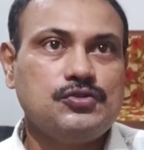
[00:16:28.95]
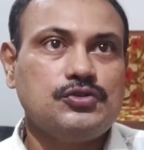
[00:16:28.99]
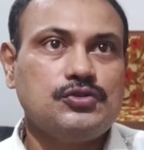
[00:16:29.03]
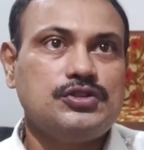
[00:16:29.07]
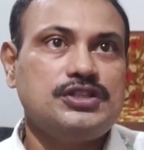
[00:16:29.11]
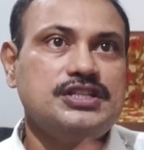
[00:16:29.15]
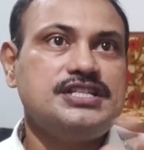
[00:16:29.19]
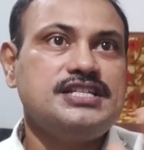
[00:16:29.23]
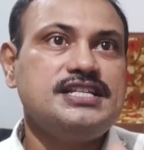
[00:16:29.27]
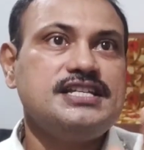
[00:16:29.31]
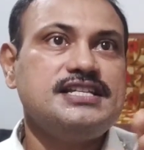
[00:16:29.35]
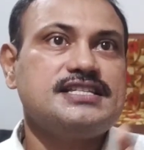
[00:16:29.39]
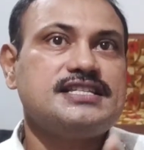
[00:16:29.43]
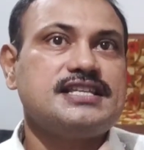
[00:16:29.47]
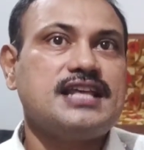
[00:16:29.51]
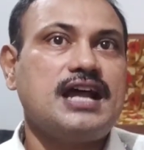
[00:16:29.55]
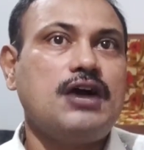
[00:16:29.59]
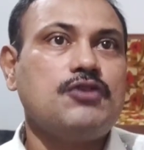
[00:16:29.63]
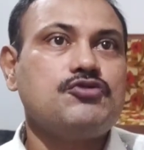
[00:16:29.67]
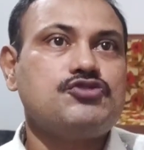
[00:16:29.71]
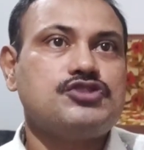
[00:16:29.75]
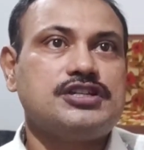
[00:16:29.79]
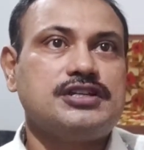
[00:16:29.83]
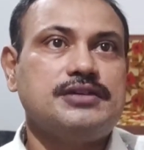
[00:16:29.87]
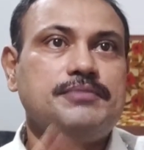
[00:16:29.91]
So this is
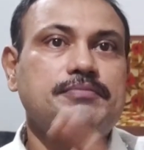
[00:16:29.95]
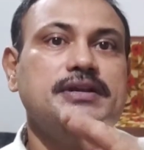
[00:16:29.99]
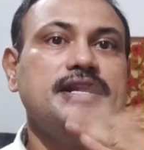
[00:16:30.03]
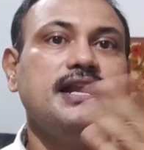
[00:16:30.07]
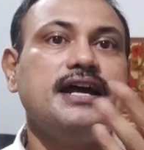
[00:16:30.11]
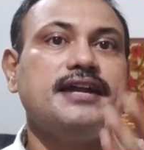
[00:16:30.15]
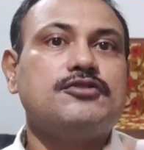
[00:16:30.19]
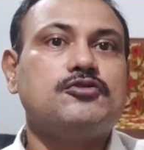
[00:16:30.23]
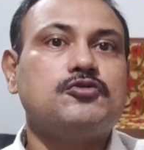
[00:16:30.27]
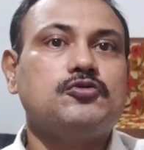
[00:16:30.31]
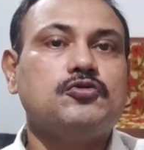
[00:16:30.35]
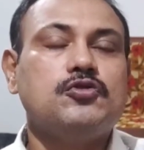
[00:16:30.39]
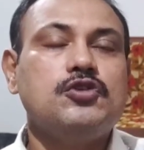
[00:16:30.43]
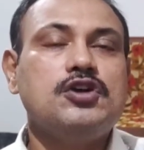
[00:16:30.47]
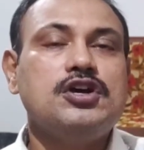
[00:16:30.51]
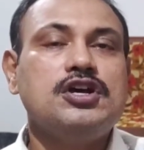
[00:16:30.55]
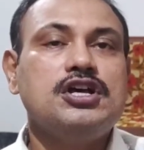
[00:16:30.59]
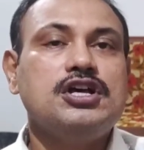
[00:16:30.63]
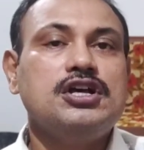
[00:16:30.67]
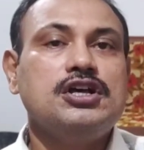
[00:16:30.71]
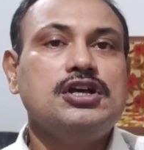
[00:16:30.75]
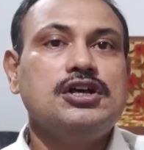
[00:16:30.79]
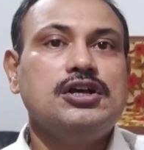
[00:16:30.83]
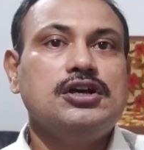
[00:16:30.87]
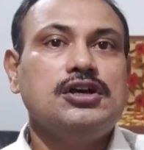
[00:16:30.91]
now similar to
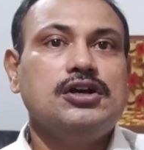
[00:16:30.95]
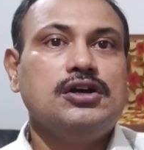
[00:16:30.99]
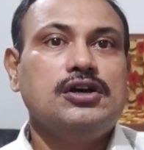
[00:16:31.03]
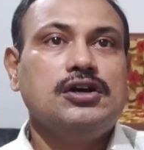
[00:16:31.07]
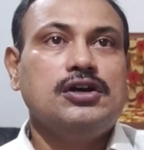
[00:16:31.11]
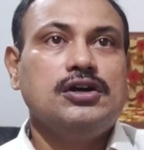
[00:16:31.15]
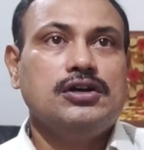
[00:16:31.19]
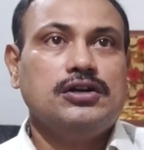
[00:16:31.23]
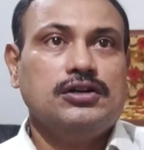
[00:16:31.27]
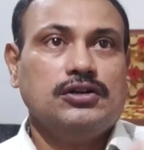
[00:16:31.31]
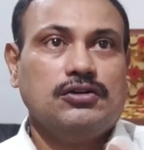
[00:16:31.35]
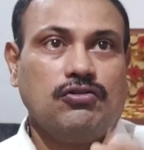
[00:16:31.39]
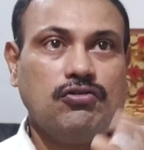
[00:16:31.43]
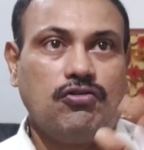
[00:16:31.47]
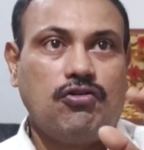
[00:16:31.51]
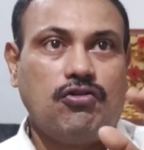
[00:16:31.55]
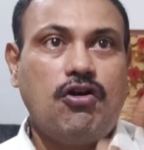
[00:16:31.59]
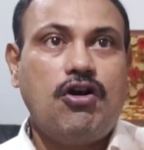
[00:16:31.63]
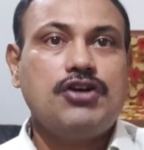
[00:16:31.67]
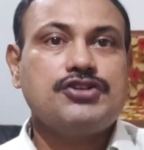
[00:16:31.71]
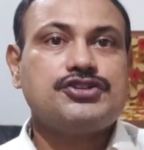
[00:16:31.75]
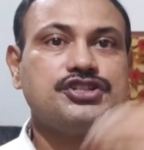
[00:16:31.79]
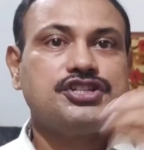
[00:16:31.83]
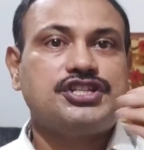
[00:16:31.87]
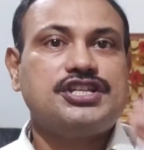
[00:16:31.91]

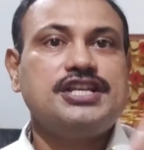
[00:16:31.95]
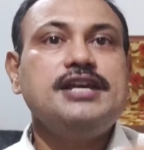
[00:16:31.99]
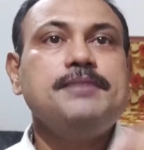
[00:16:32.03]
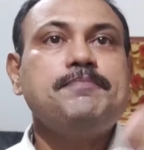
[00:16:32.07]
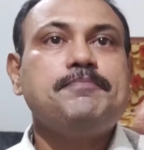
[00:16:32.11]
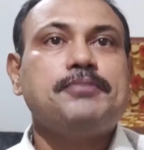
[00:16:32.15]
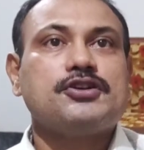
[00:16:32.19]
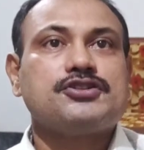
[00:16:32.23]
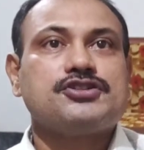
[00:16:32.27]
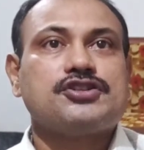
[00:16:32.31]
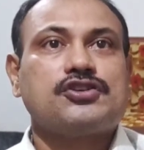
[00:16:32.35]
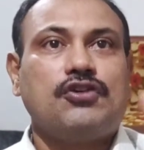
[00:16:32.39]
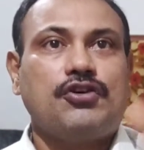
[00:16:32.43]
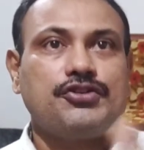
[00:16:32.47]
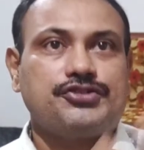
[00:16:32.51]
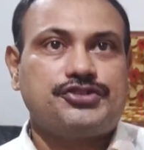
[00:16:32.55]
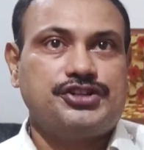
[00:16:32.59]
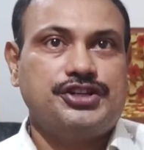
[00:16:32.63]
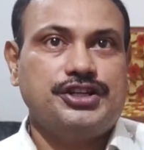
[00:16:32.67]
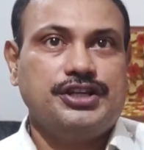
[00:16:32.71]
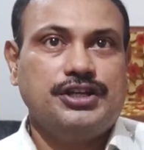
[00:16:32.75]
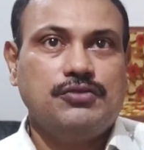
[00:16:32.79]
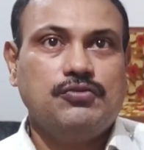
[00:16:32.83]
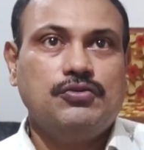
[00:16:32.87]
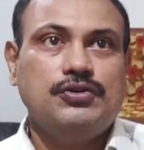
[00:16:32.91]
cos c plus cos t.